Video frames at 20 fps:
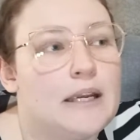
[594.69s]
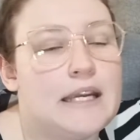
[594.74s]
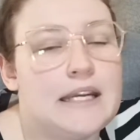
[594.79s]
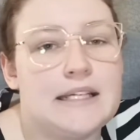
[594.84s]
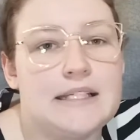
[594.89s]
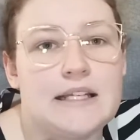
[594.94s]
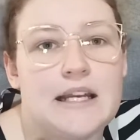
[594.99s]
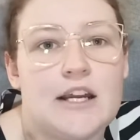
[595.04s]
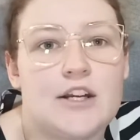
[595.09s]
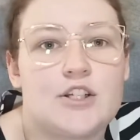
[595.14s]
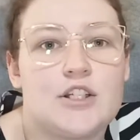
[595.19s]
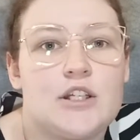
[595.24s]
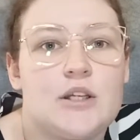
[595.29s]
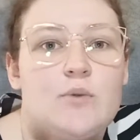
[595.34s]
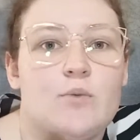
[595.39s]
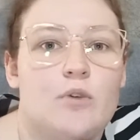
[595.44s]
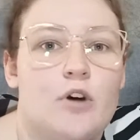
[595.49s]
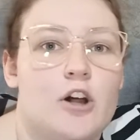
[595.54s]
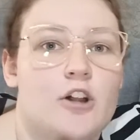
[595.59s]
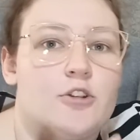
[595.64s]
Is it
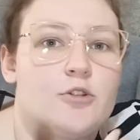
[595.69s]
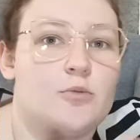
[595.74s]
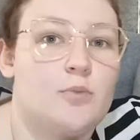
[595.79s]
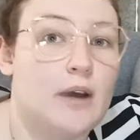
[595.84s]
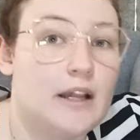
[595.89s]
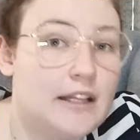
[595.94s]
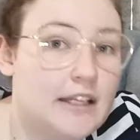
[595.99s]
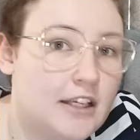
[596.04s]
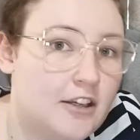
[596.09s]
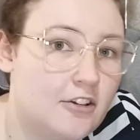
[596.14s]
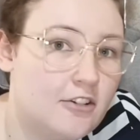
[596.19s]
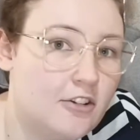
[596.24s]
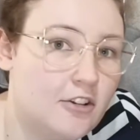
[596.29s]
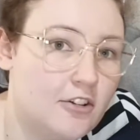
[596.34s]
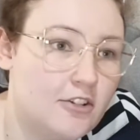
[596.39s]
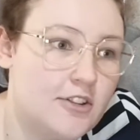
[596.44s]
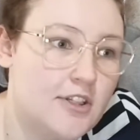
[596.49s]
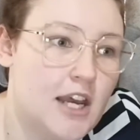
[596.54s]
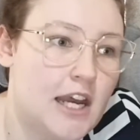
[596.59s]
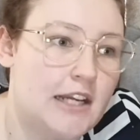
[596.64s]
actually worth dwelling on
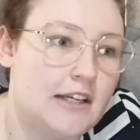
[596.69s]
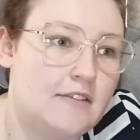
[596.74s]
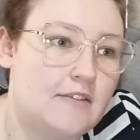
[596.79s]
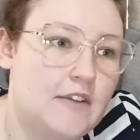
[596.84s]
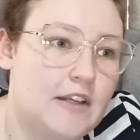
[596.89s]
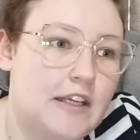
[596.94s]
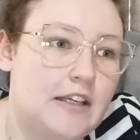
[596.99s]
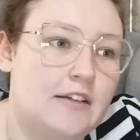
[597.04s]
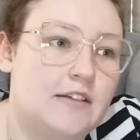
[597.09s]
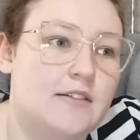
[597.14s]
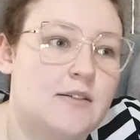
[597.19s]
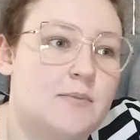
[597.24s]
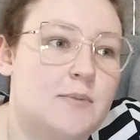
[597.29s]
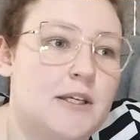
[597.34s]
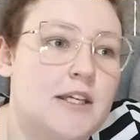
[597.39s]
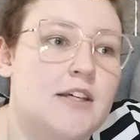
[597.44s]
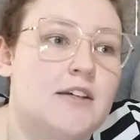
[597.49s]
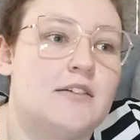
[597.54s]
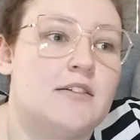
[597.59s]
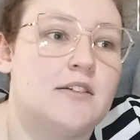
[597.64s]
those kind of things?
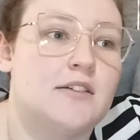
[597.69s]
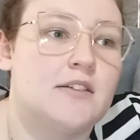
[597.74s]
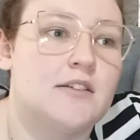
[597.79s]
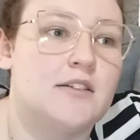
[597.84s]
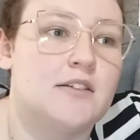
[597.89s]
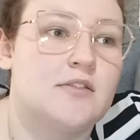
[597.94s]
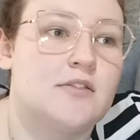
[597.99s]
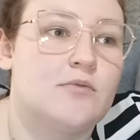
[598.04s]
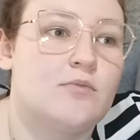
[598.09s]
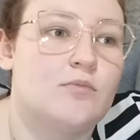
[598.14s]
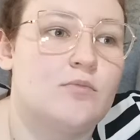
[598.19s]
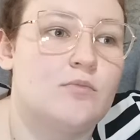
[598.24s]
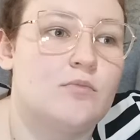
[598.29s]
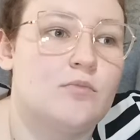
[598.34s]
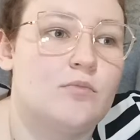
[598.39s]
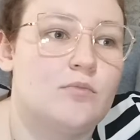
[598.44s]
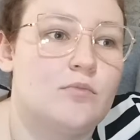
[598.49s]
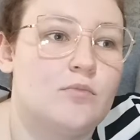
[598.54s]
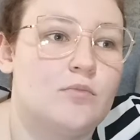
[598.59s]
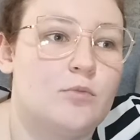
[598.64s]
Because
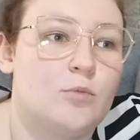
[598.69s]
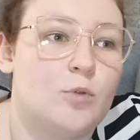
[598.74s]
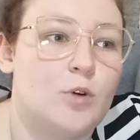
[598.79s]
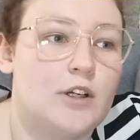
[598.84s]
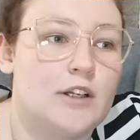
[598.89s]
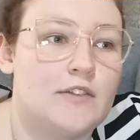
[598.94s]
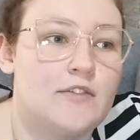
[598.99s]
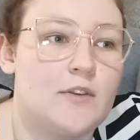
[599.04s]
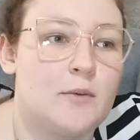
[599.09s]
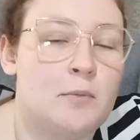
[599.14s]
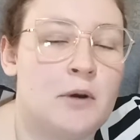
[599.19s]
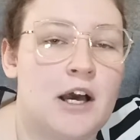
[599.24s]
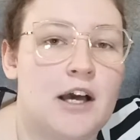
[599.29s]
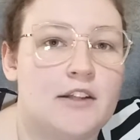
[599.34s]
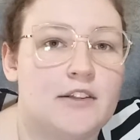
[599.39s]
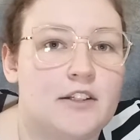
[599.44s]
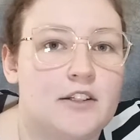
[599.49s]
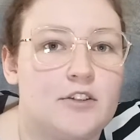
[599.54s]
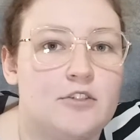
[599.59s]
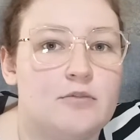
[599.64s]
what if the
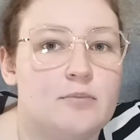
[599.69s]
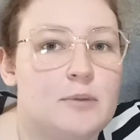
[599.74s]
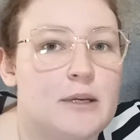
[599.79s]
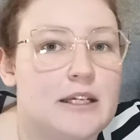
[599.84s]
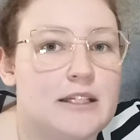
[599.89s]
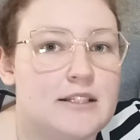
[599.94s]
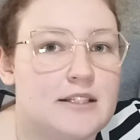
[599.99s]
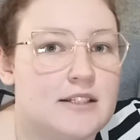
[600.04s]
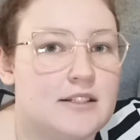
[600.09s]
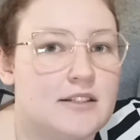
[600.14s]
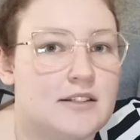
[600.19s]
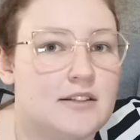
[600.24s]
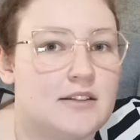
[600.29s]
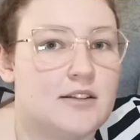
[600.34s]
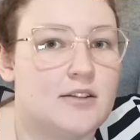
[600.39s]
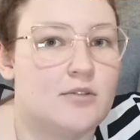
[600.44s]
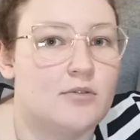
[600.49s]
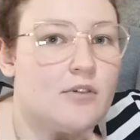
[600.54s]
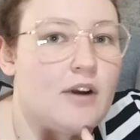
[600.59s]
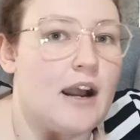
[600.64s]
path that you picked is
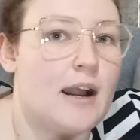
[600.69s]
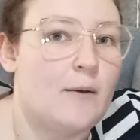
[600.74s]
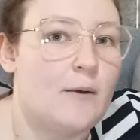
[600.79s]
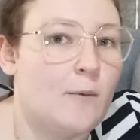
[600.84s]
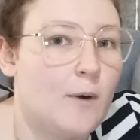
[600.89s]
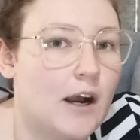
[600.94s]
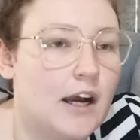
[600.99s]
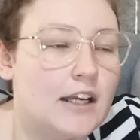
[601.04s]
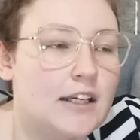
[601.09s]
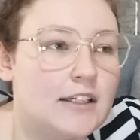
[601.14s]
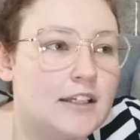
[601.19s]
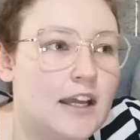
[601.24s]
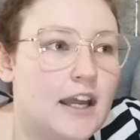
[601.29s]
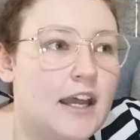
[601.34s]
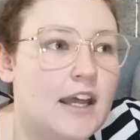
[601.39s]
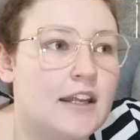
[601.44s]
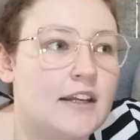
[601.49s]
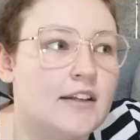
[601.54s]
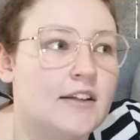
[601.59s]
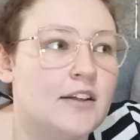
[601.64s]
the right one?
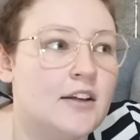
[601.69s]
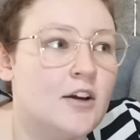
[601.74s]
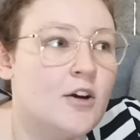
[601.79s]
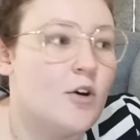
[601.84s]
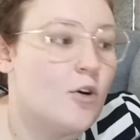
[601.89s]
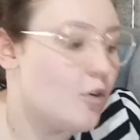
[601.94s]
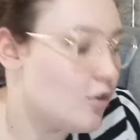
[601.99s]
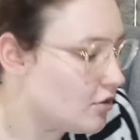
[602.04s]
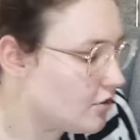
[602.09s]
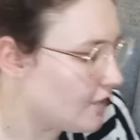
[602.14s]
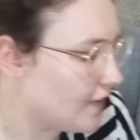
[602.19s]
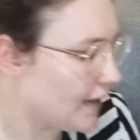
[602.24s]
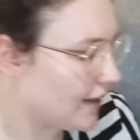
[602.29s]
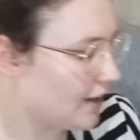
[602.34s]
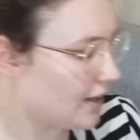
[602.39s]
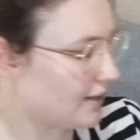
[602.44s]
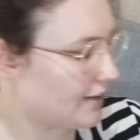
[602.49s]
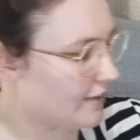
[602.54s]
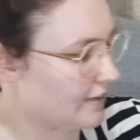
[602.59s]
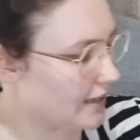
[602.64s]
And all of that
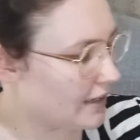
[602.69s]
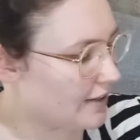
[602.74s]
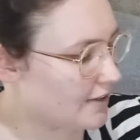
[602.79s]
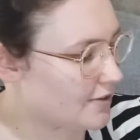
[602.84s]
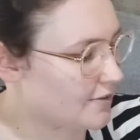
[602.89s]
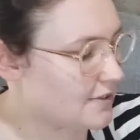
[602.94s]
kind of thing.